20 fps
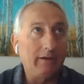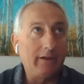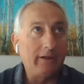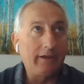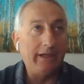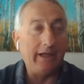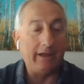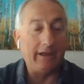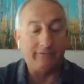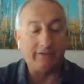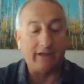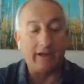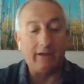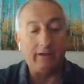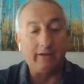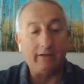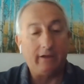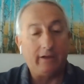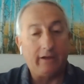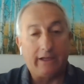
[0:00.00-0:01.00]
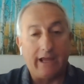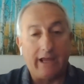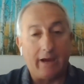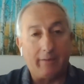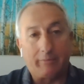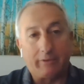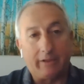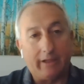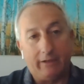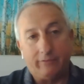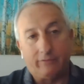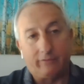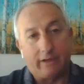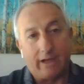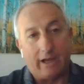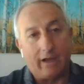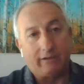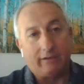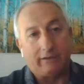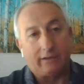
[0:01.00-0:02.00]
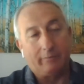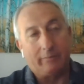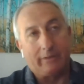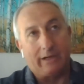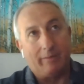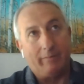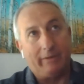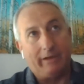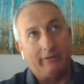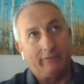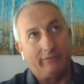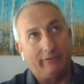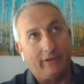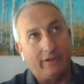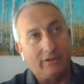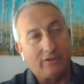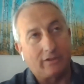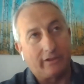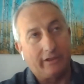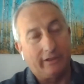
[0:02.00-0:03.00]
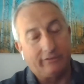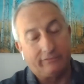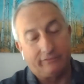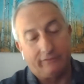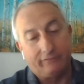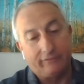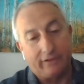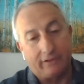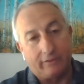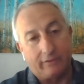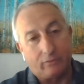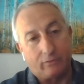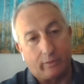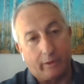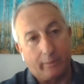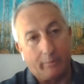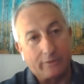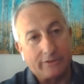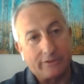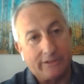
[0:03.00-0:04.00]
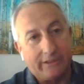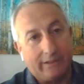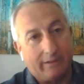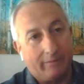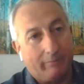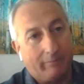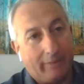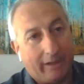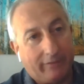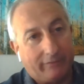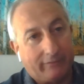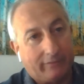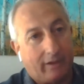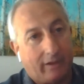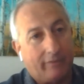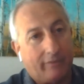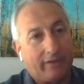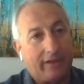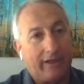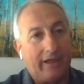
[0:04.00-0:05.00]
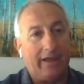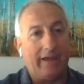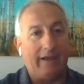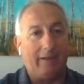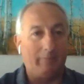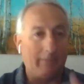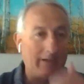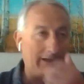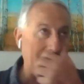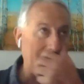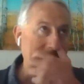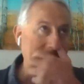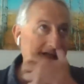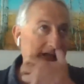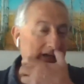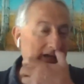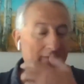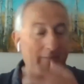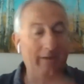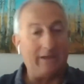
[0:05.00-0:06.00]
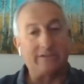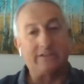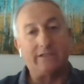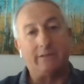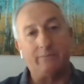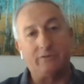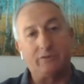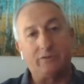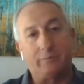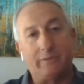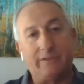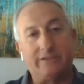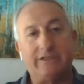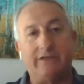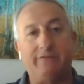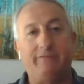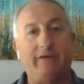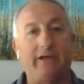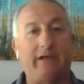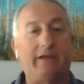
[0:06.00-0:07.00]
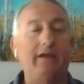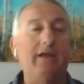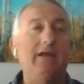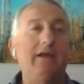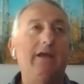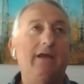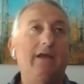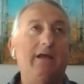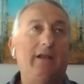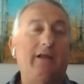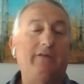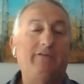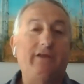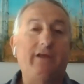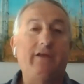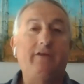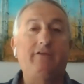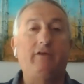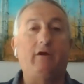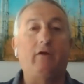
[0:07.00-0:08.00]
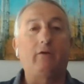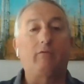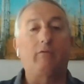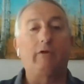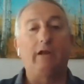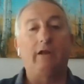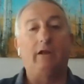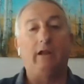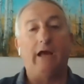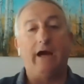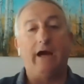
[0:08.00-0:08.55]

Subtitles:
yes, I can tell you capital gains are calculated, but I mean, essentially it's 15 or 20% based on the gain. But let's talk about something specific. Let's say you sold a rental